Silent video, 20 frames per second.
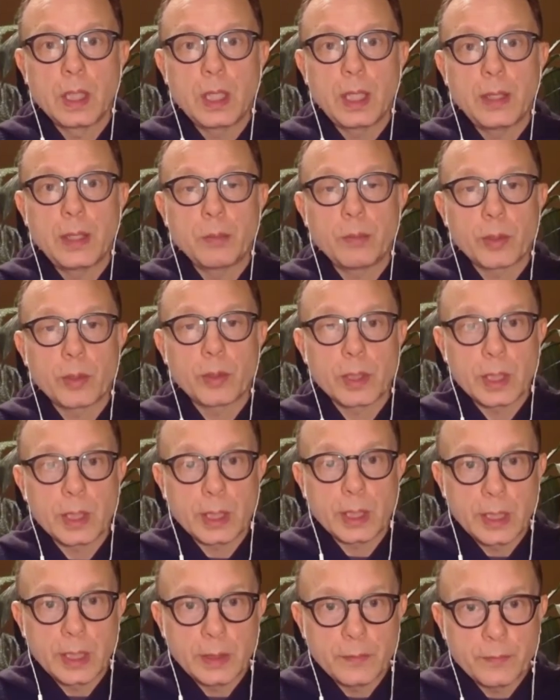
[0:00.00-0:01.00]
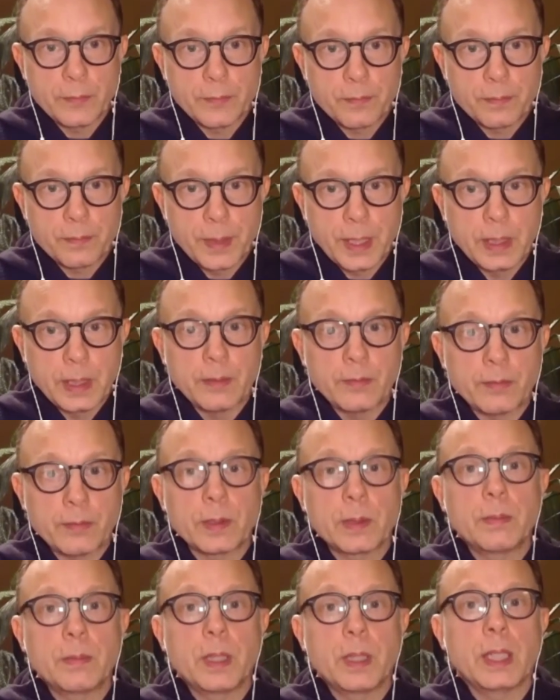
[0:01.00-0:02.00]
And we're going to give
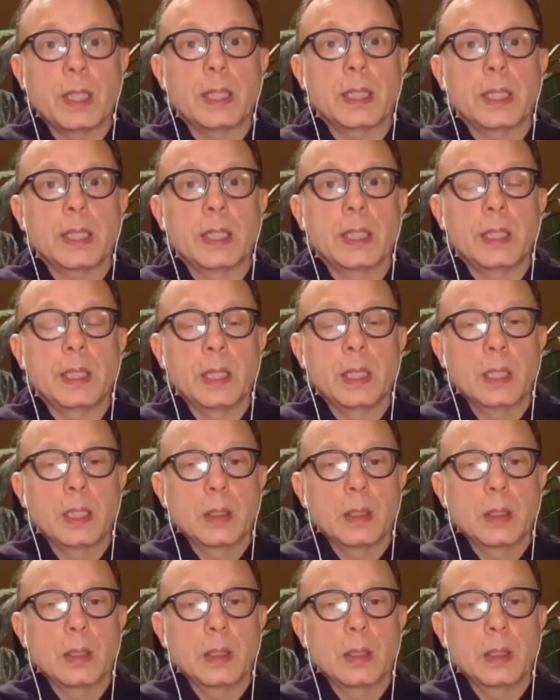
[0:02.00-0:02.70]
everybody,